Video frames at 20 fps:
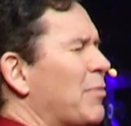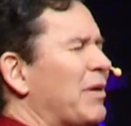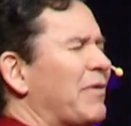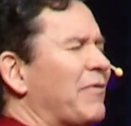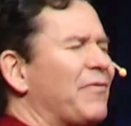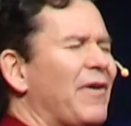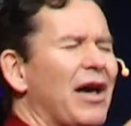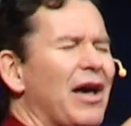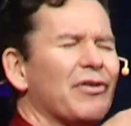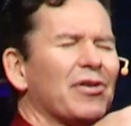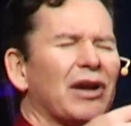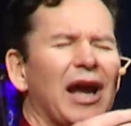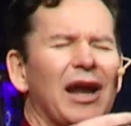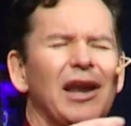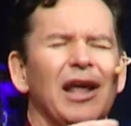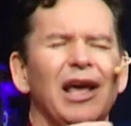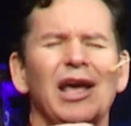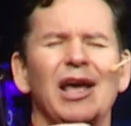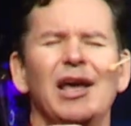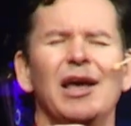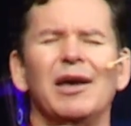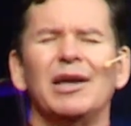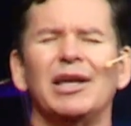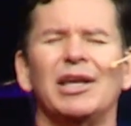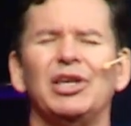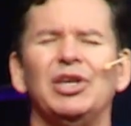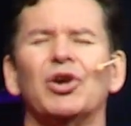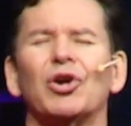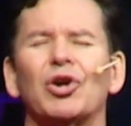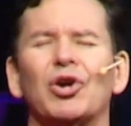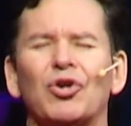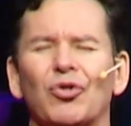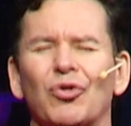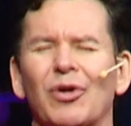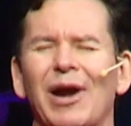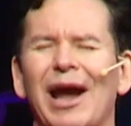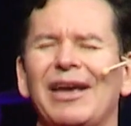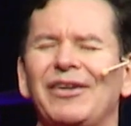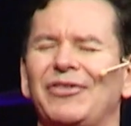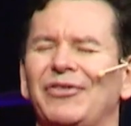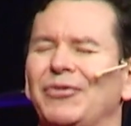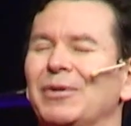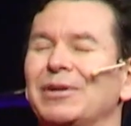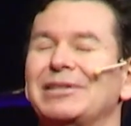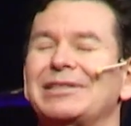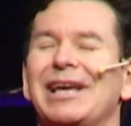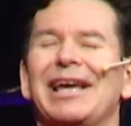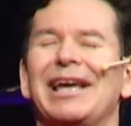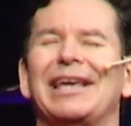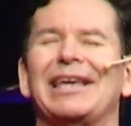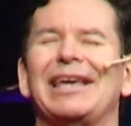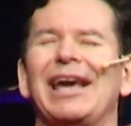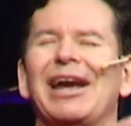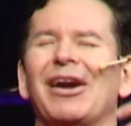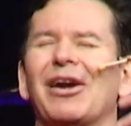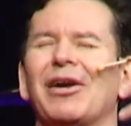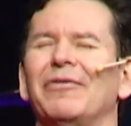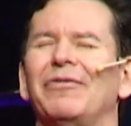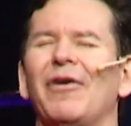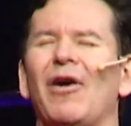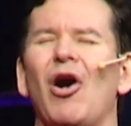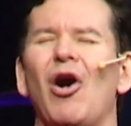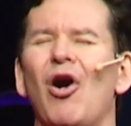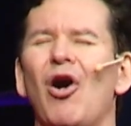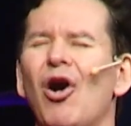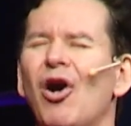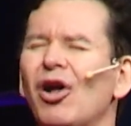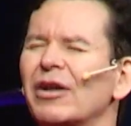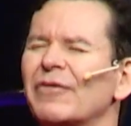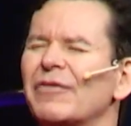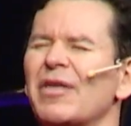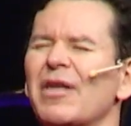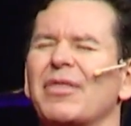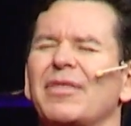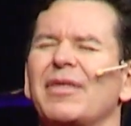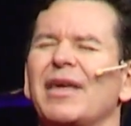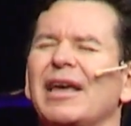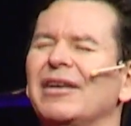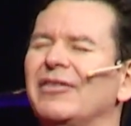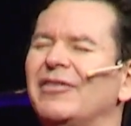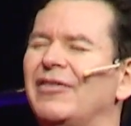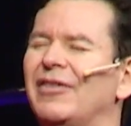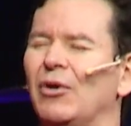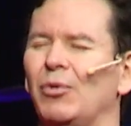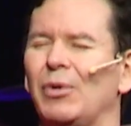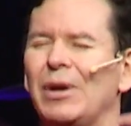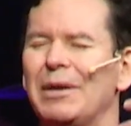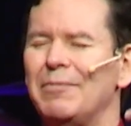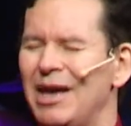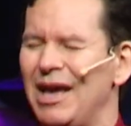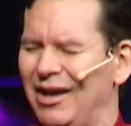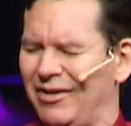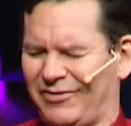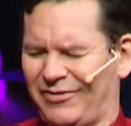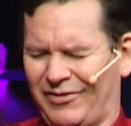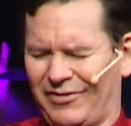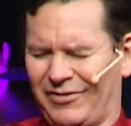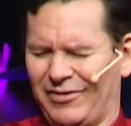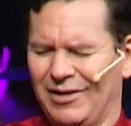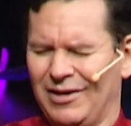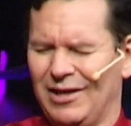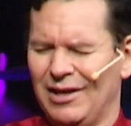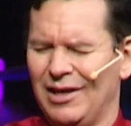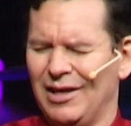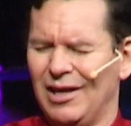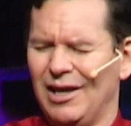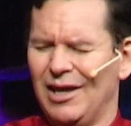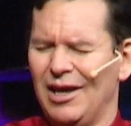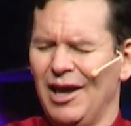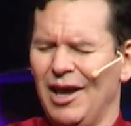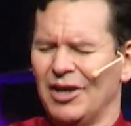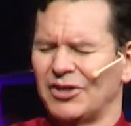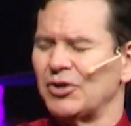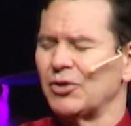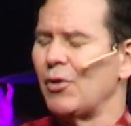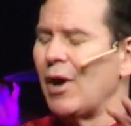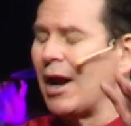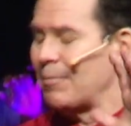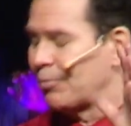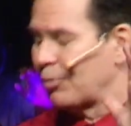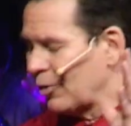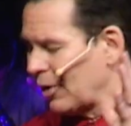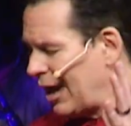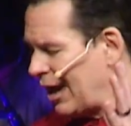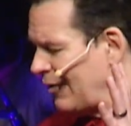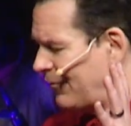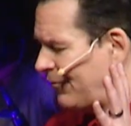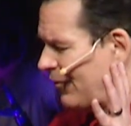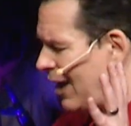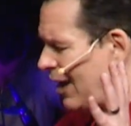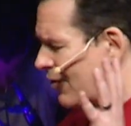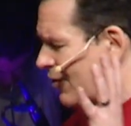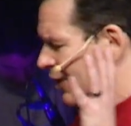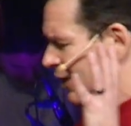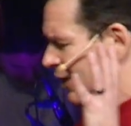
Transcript: but Father God, your grace will take care of all of the things that we miss. So I pray, Father